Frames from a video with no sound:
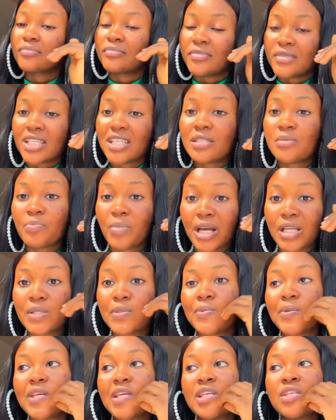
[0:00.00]
this
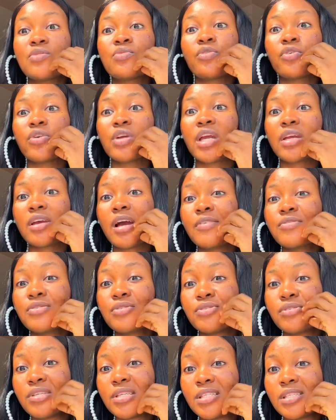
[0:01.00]
pathway is for you, and you have to
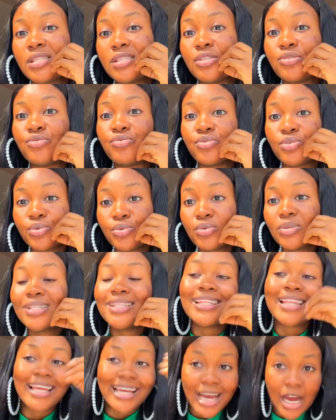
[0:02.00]
do it the real
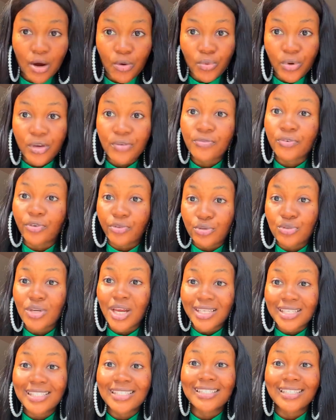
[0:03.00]
legal way for you to
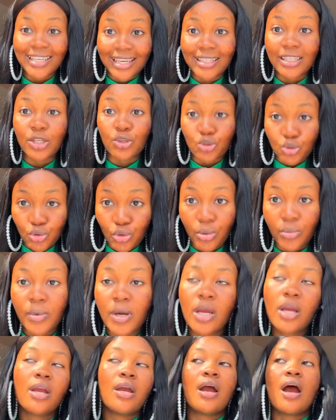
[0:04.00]
actually get a job
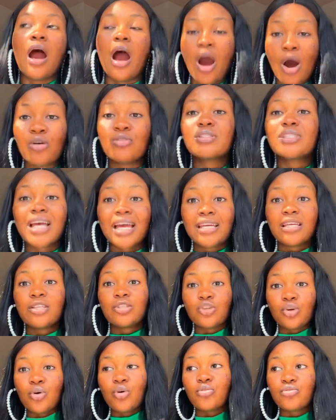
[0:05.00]
outside
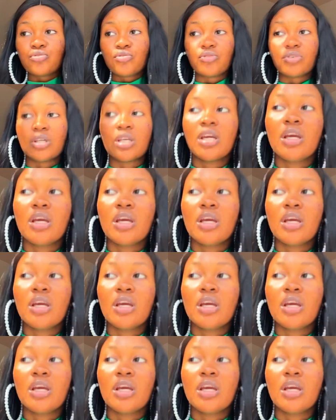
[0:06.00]
the country.